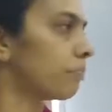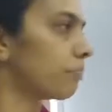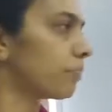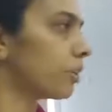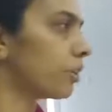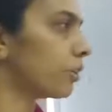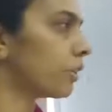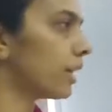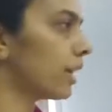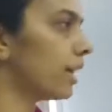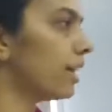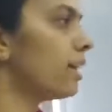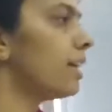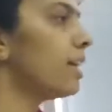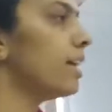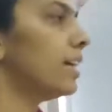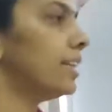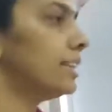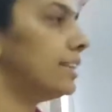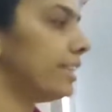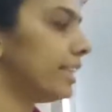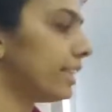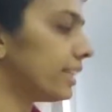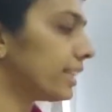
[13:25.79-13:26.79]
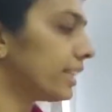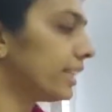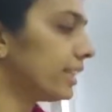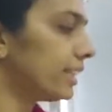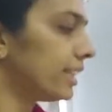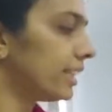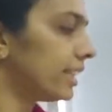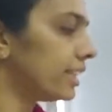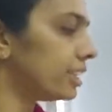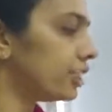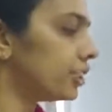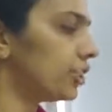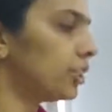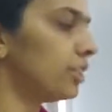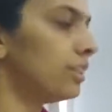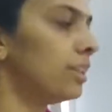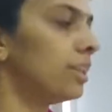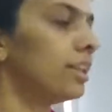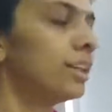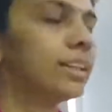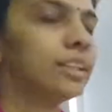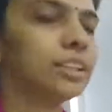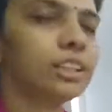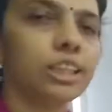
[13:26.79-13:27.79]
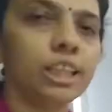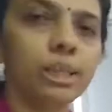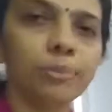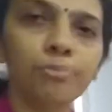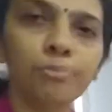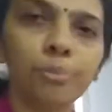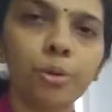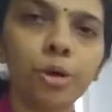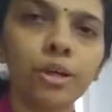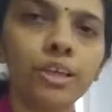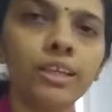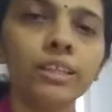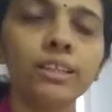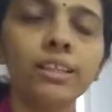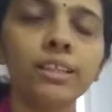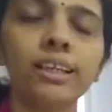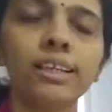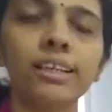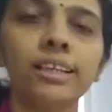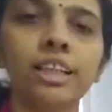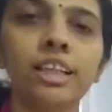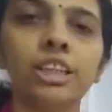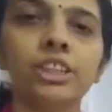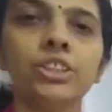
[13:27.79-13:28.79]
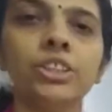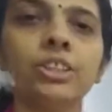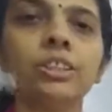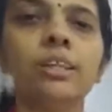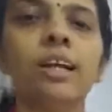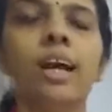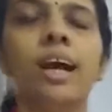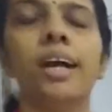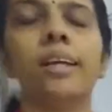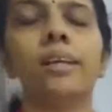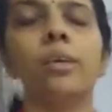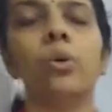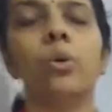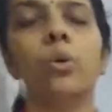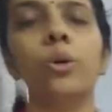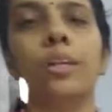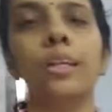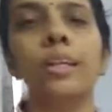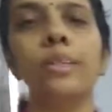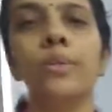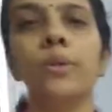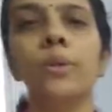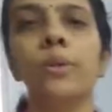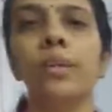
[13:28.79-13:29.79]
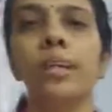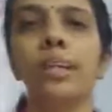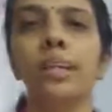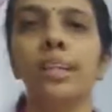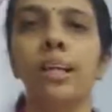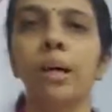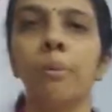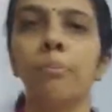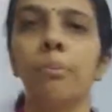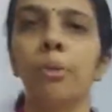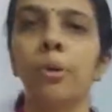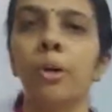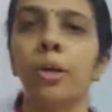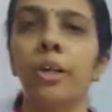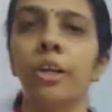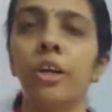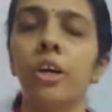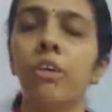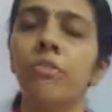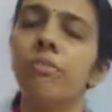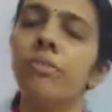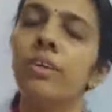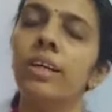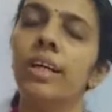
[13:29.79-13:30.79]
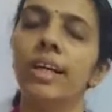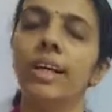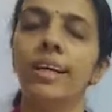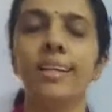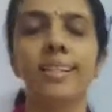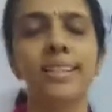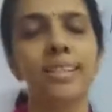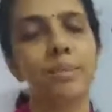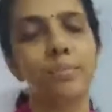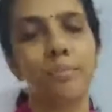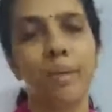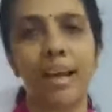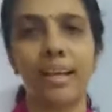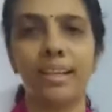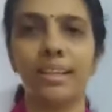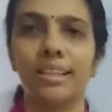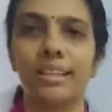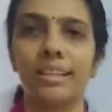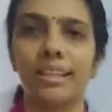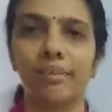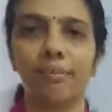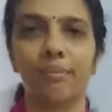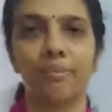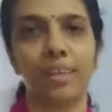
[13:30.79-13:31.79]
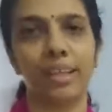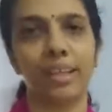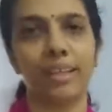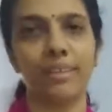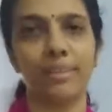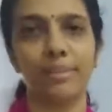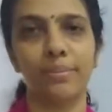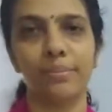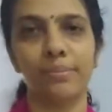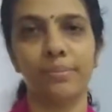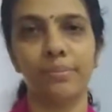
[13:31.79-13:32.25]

Okay, declination, dip or inclination, and horizontal component of Earth's magnetic field.